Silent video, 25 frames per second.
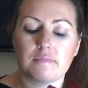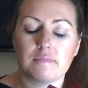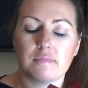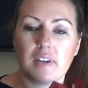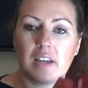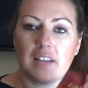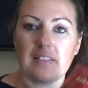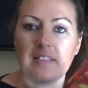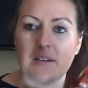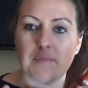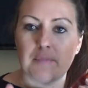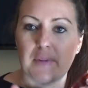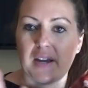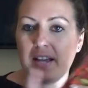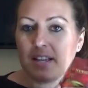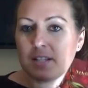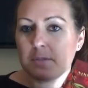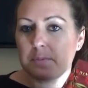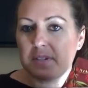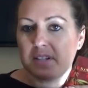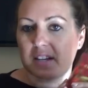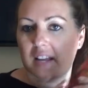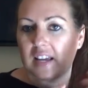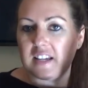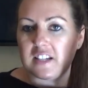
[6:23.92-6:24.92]
and then my
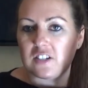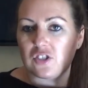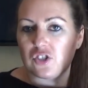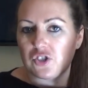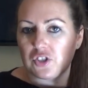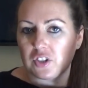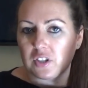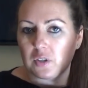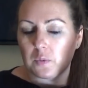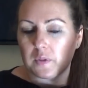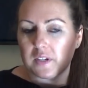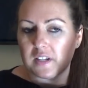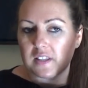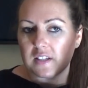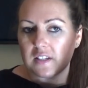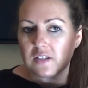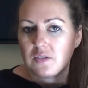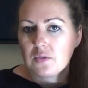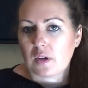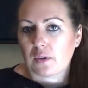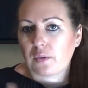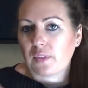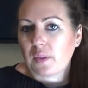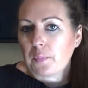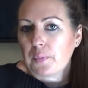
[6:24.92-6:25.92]
husband and I each drink one of these.
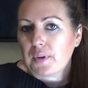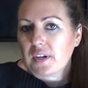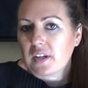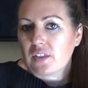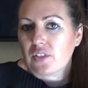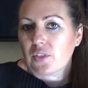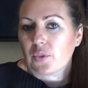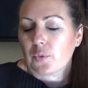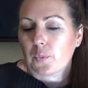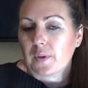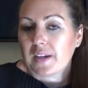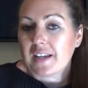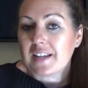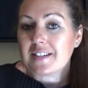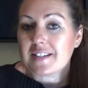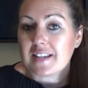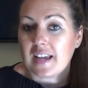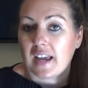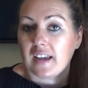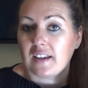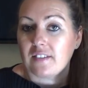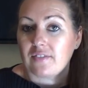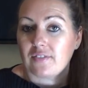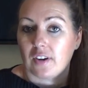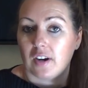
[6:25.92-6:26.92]
So I only bring three a
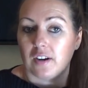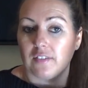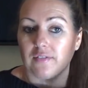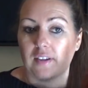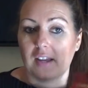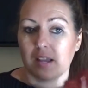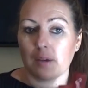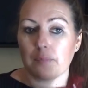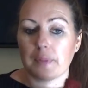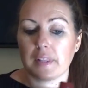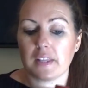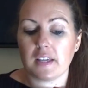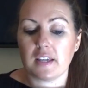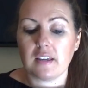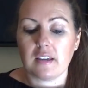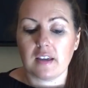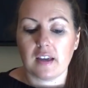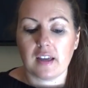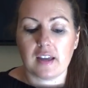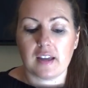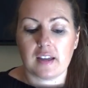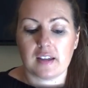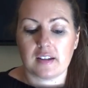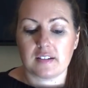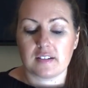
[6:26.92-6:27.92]
day for our family,
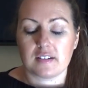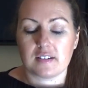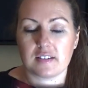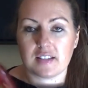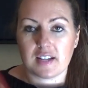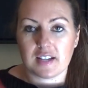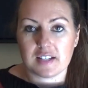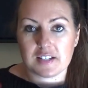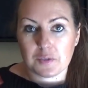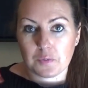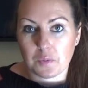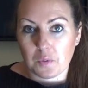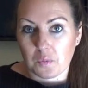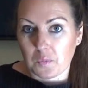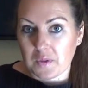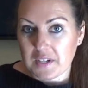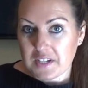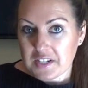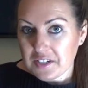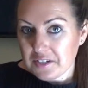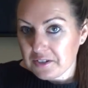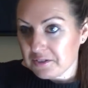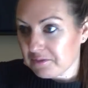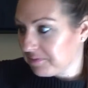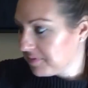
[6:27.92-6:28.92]
and that's what we
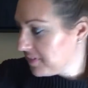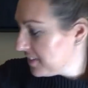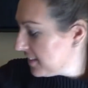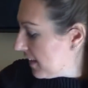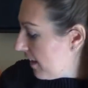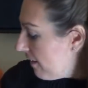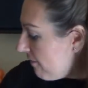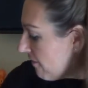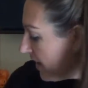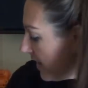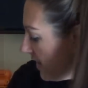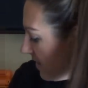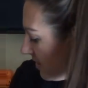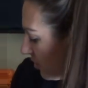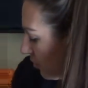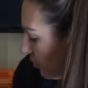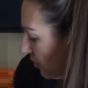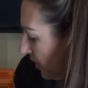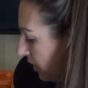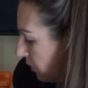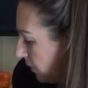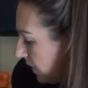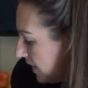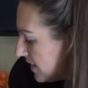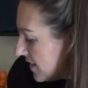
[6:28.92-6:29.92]
do. Love it.
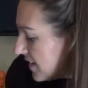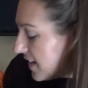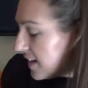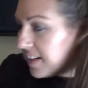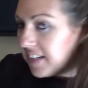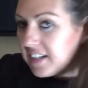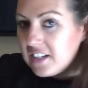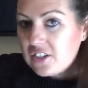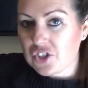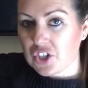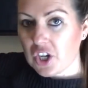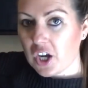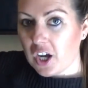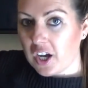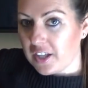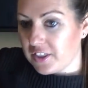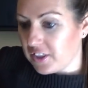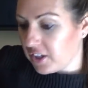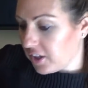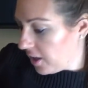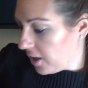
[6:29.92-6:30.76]
Great way to take Ningxia on the